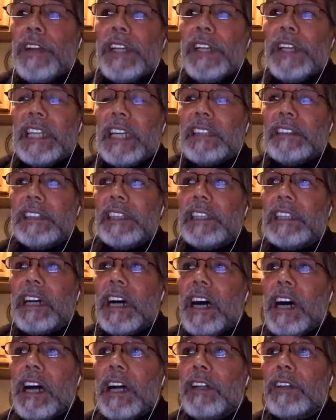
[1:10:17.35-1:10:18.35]
at dancing
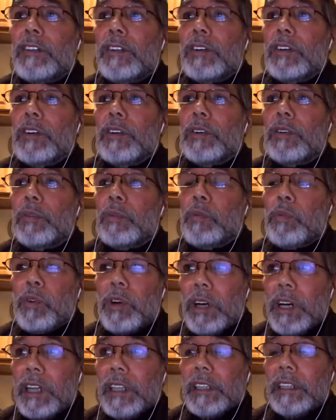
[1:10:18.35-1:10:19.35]
on
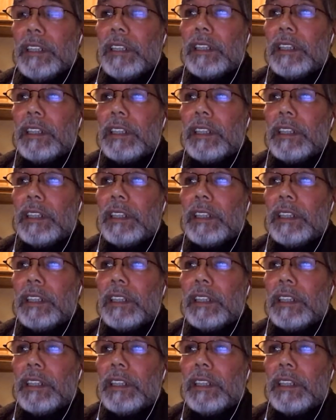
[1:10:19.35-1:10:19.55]
one.